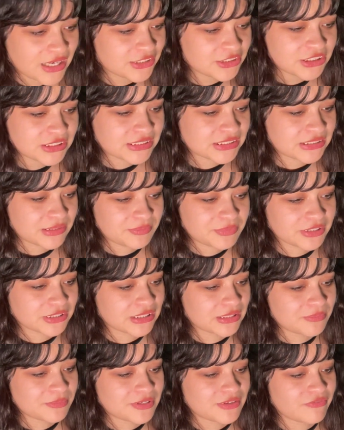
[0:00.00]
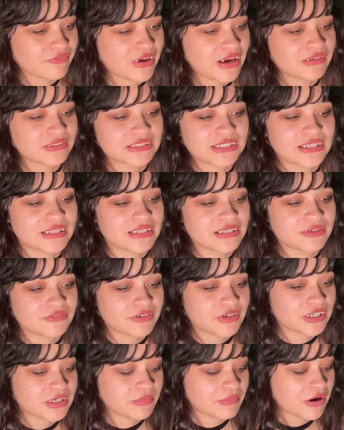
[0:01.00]
just zip your lips and vow to end the
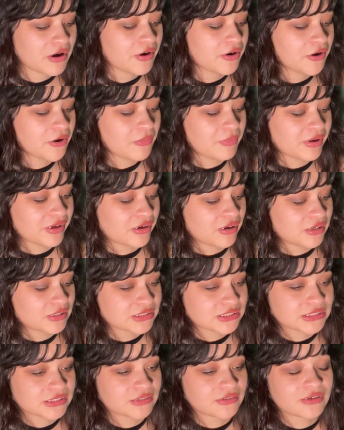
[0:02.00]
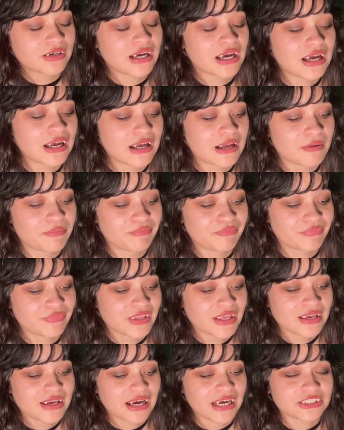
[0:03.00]
affair tomorrow, but also,
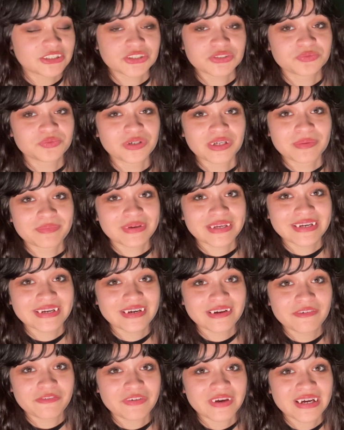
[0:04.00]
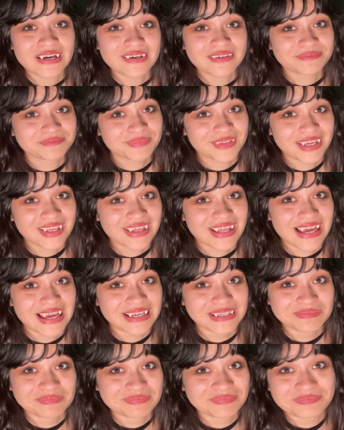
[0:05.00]
I just wouldn't be in an affair like
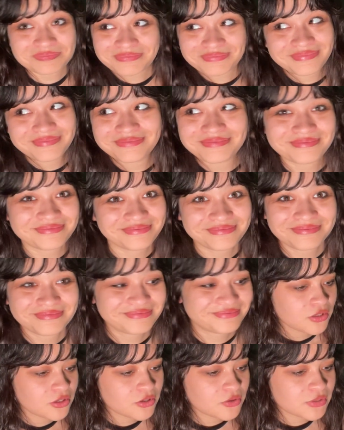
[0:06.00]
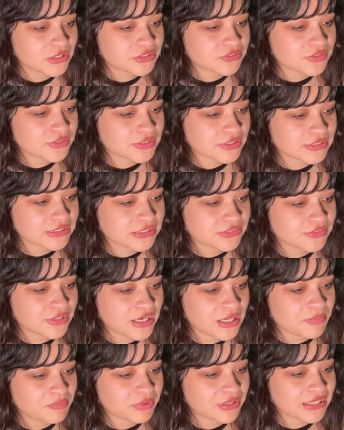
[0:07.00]
that. Your quiz result is
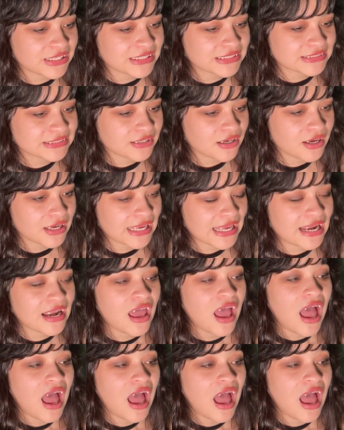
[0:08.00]
ready. Please log in.